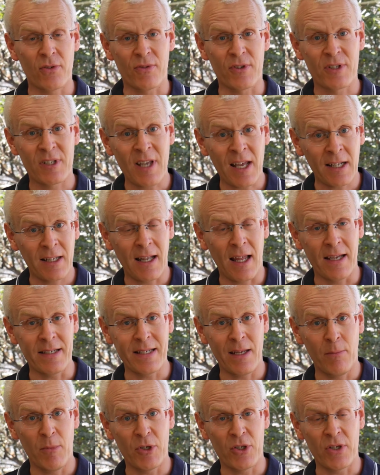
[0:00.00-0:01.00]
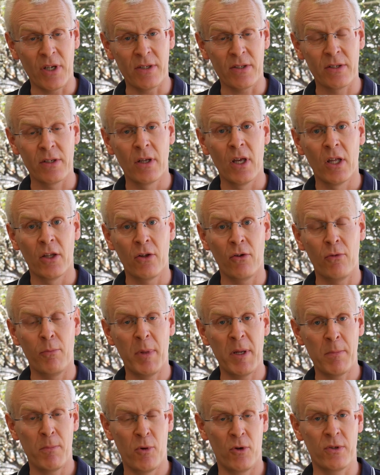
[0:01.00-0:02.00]
of satellite images that have
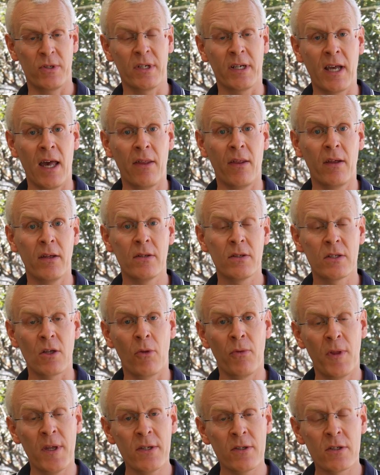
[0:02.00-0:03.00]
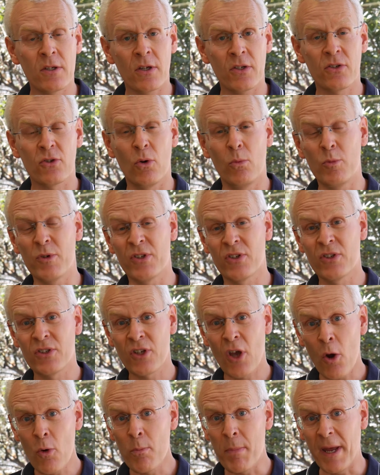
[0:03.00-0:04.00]
been put together. So this dust storm was
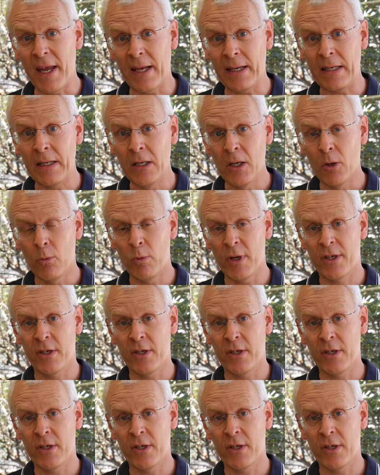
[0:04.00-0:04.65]
so big, we